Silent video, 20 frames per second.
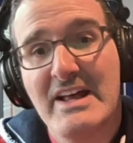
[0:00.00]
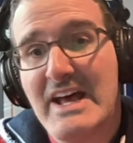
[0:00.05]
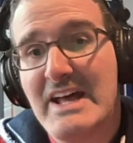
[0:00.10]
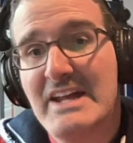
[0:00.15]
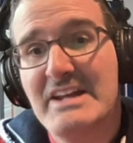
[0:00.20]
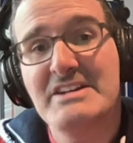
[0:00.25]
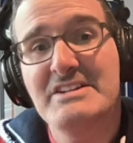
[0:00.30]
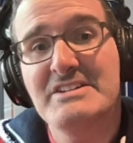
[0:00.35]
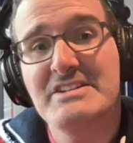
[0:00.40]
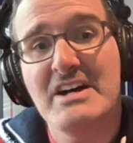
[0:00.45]

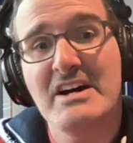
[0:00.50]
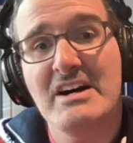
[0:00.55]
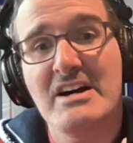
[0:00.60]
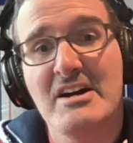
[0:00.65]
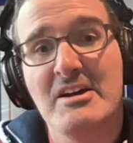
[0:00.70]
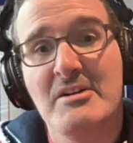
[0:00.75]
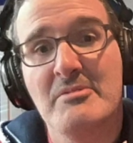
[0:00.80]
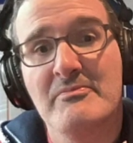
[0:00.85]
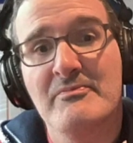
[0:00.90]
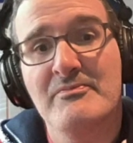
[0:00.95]

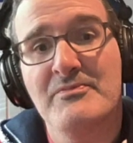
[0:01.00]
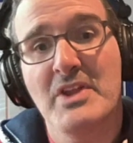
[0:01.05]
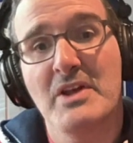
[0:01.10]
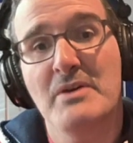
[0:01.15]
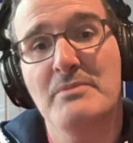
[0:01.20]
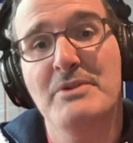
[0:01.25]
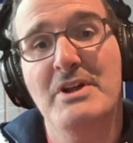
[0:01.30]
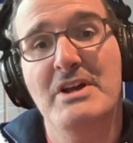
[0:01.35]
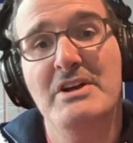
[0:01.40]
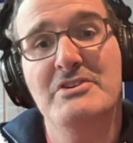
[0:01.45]
anytime
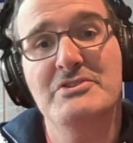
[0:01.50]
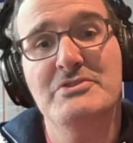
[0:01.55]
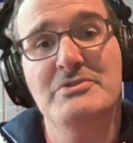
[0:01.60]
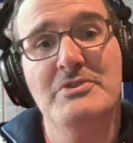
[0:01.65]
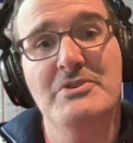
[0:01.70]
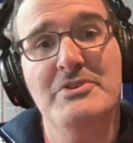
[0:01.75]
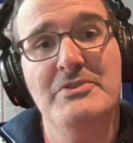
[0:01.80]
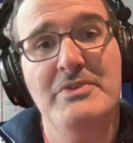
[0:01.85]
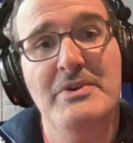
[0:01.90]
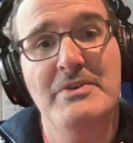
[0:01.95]
a player
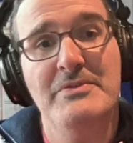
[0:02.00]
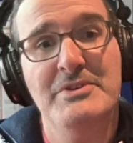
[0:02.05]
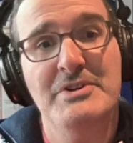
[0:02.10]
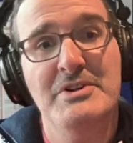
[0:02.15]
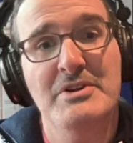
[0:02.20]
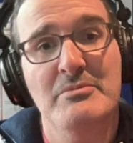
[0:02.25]
scores 50